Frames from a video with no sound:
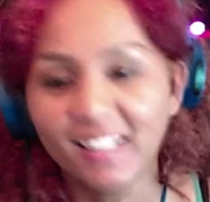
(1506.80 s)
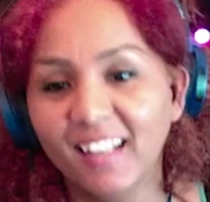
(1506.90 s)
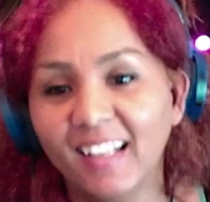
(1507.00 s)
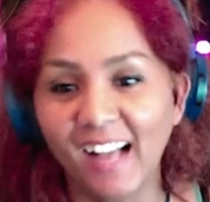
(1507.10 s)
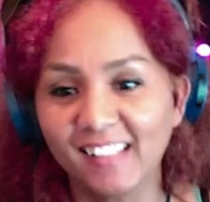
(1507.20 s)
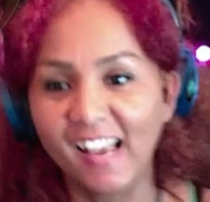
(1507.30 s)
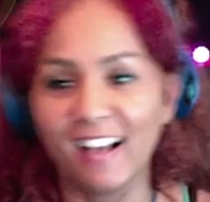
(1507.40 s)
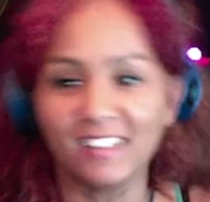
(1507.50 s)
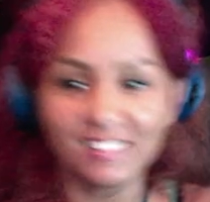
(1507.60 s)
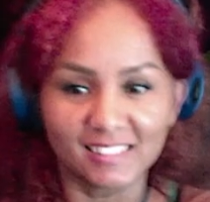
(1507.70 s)
And
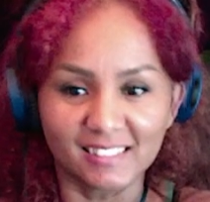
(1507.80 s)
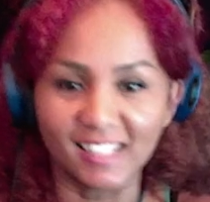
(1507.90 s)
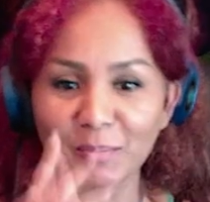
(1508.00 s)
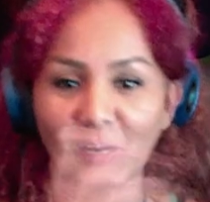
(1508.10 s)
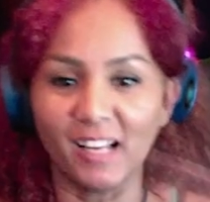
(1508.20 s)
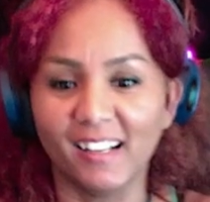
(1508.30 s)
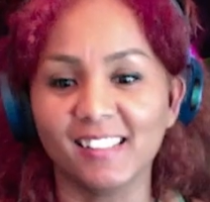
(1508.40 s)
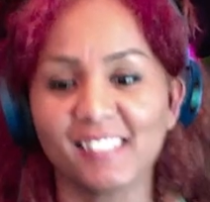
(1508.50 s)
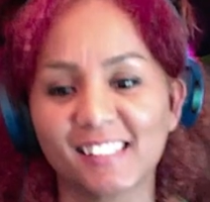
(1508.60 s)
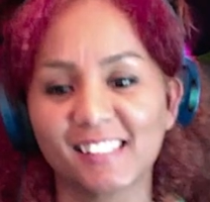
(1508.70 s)
yeah, that's my
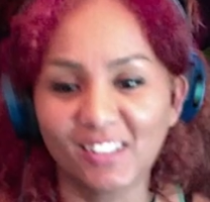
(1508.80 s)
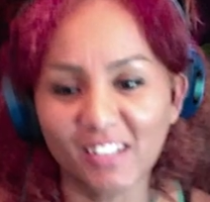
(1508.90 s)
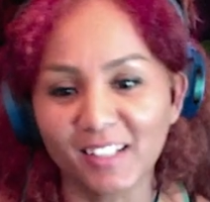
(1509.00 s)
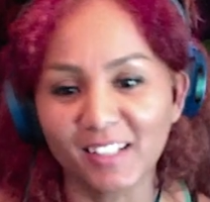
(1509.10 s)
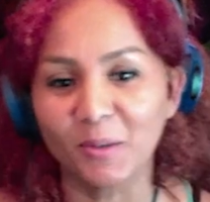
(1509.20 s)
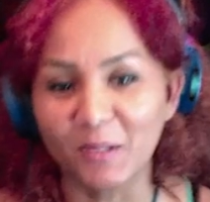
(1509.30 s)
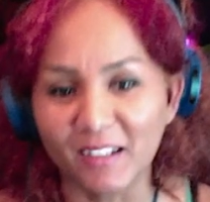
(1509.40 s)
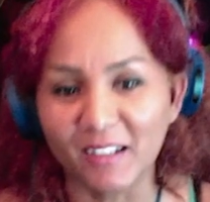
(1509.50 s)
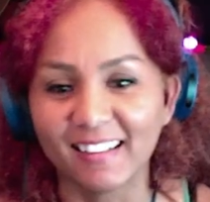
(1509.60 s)
hands going everywhere.